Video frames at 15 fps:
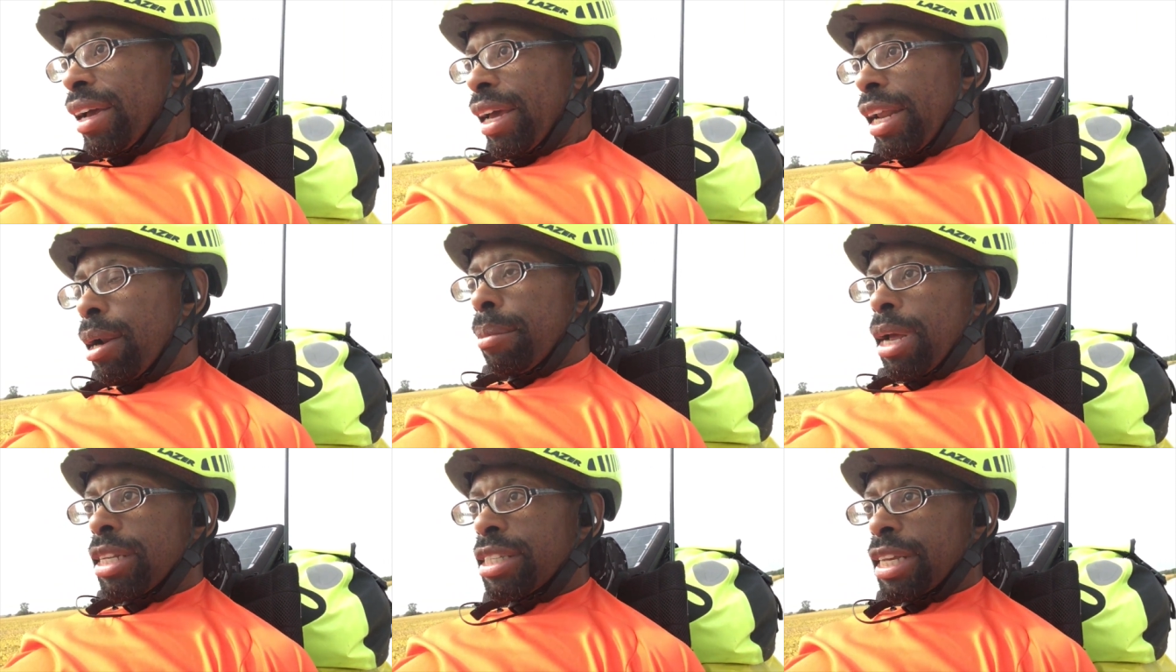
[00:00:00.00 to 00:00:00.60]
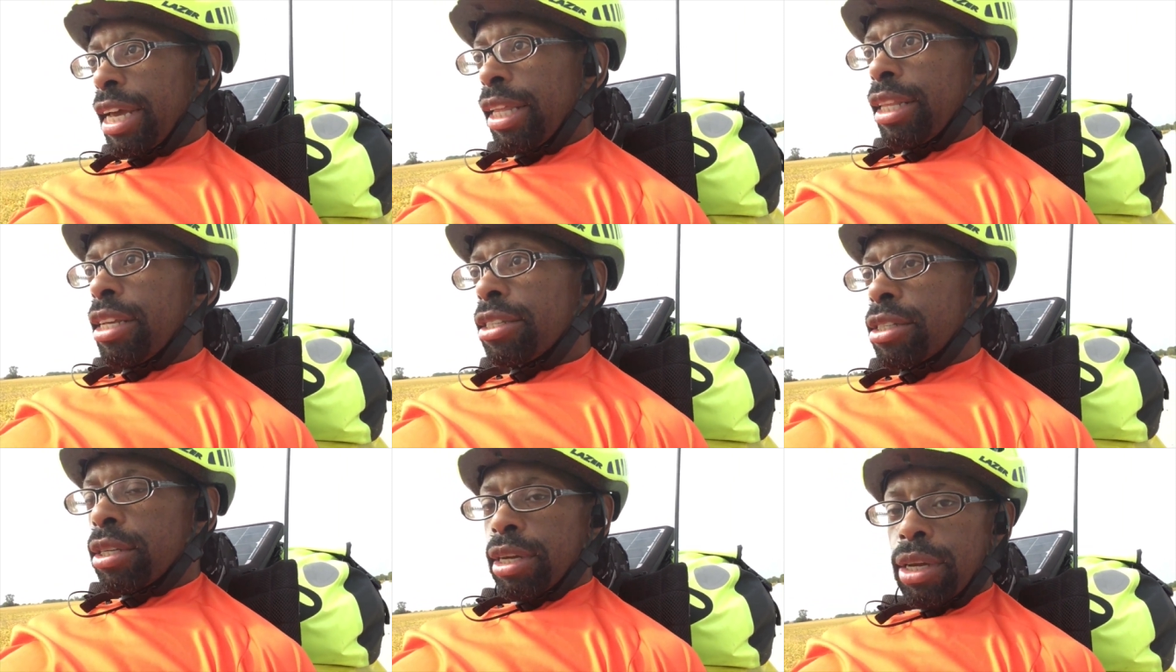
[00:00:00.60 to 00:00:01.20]
And I'm not saying
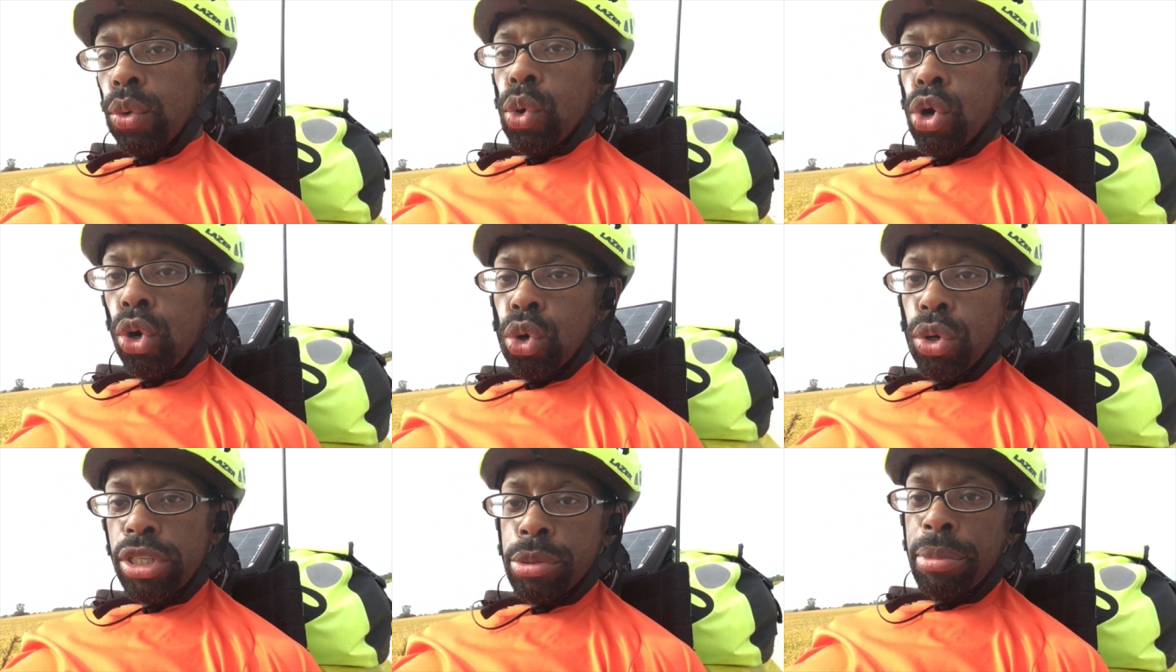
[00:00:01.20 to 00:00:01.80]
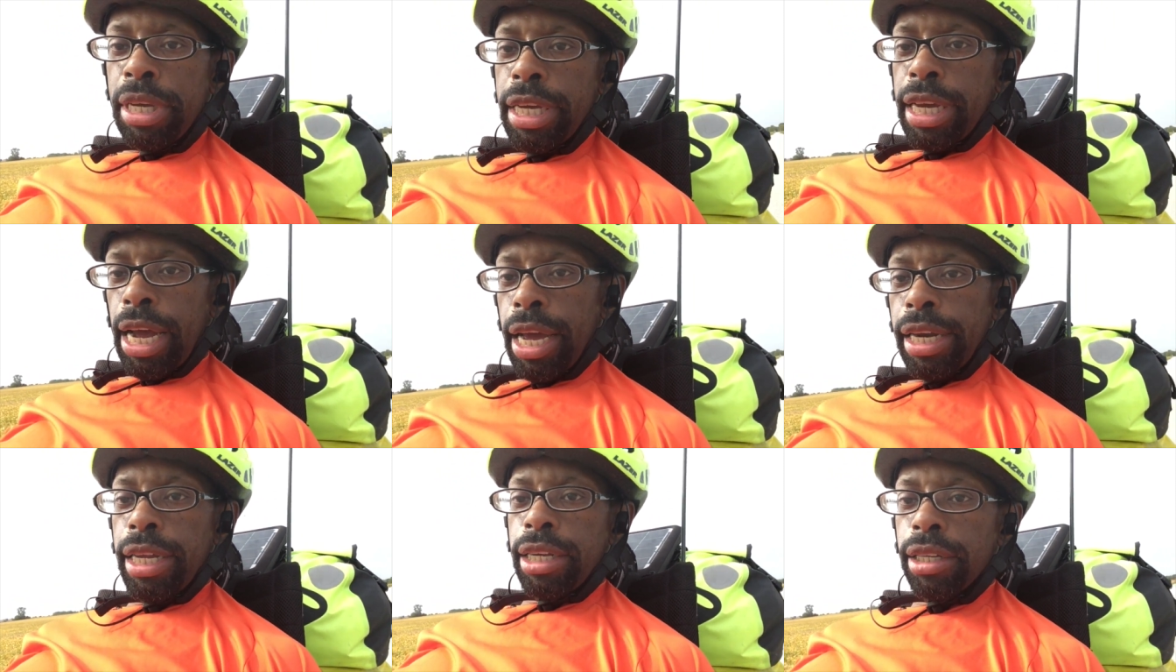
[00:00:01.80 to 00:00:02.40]
this to, whoa, it's me,
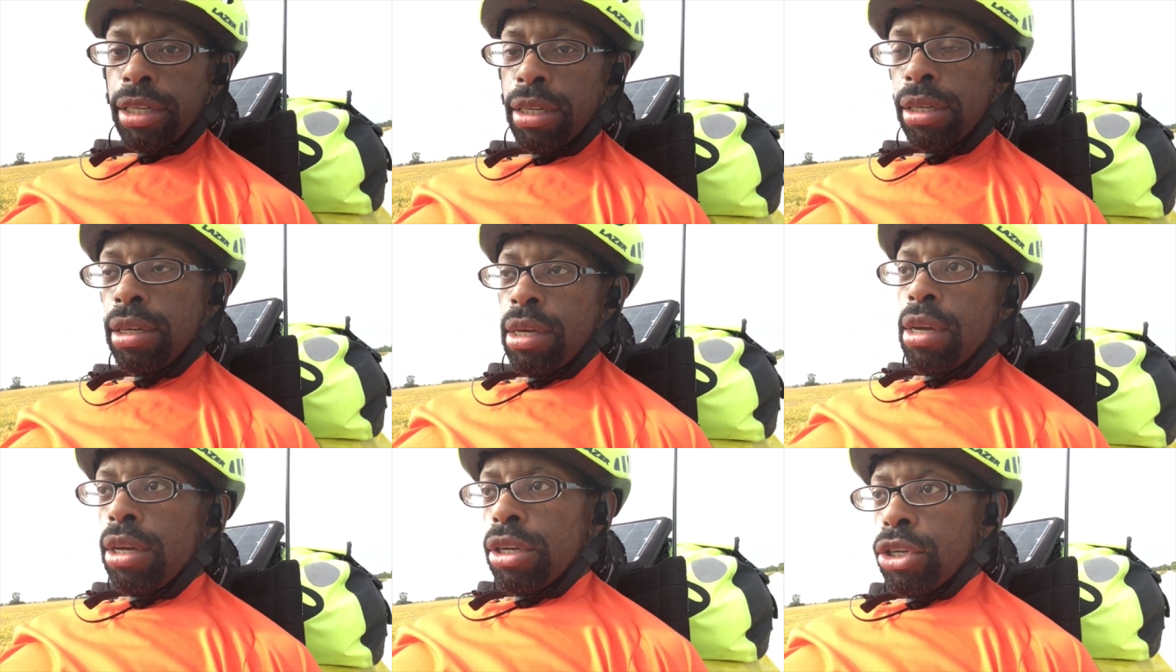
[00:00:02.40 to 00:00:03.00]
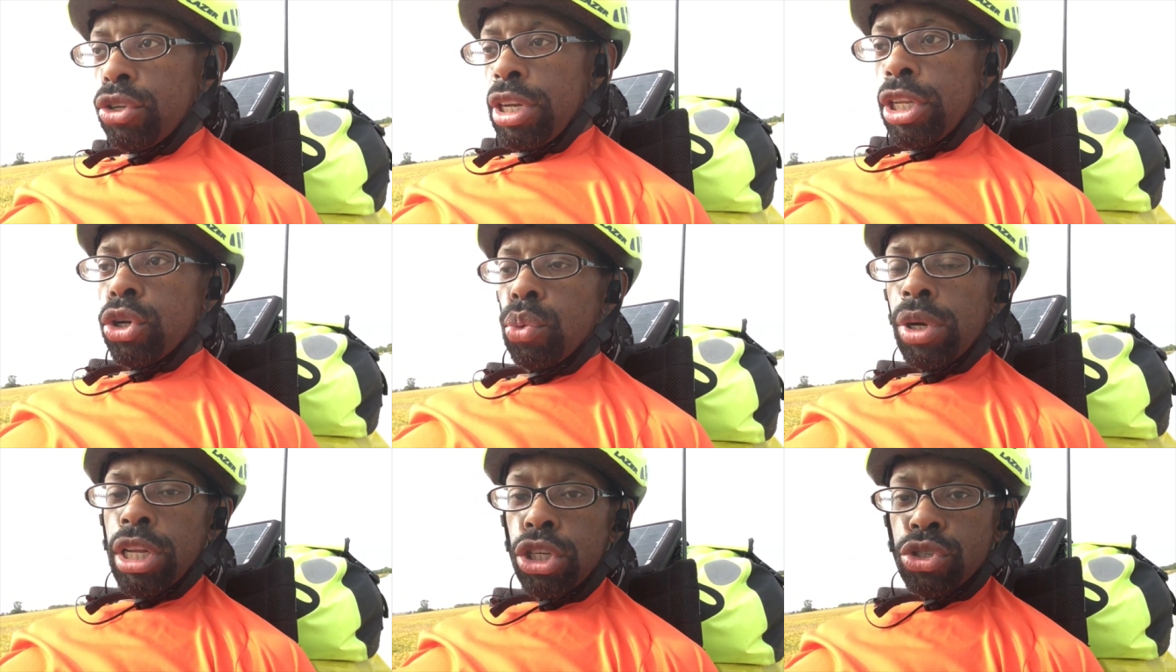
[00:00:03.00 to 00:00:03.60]
you need to
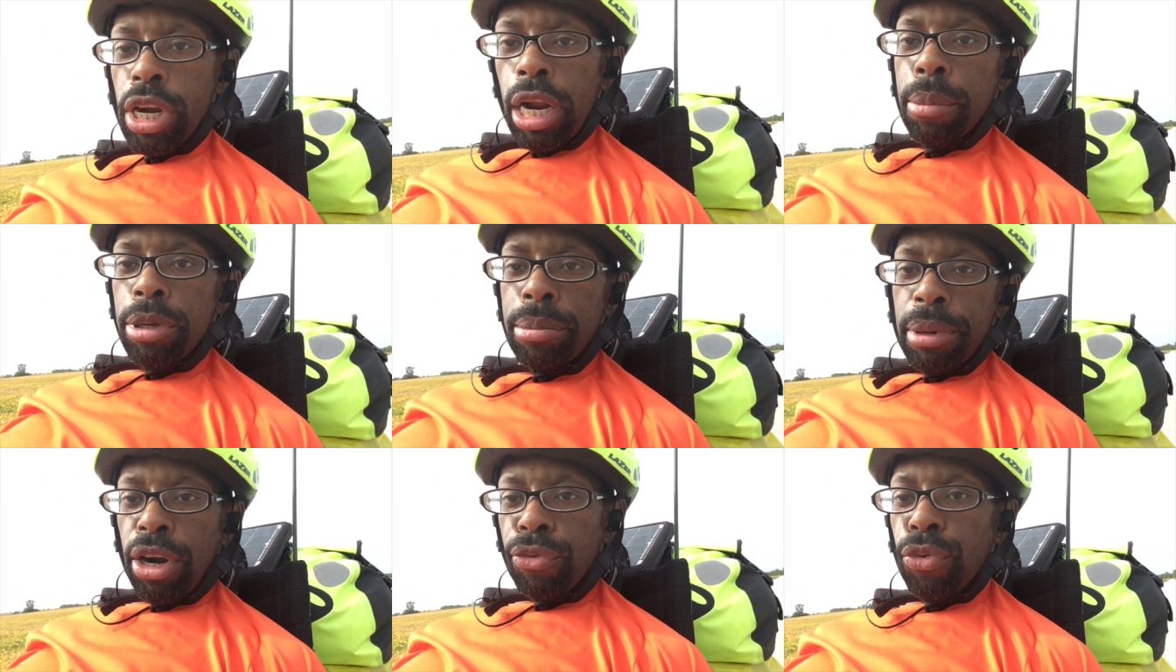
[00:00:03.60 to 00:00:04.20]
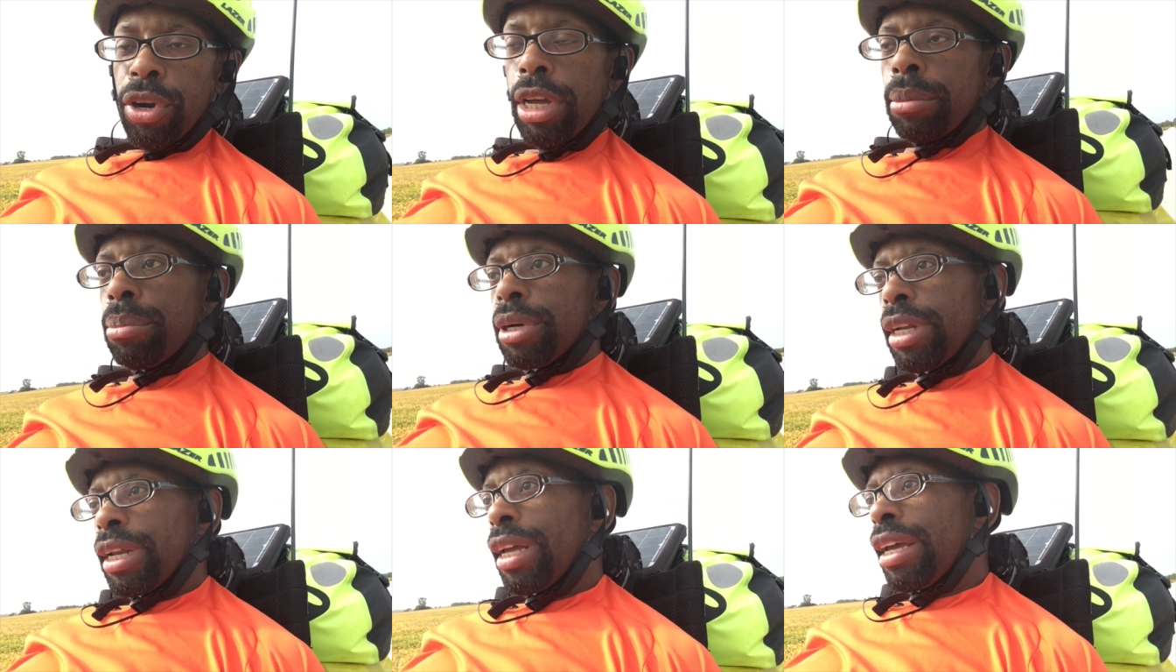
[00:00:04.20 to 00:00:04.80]
really try to be my friend,
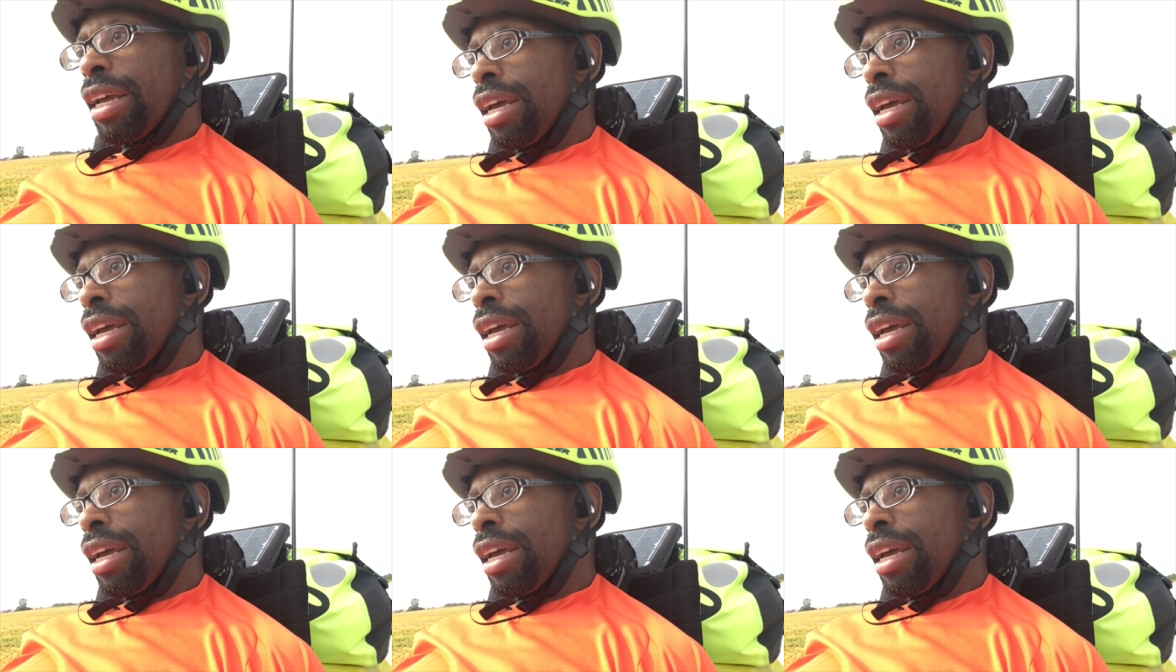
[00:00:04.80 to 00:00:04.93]
but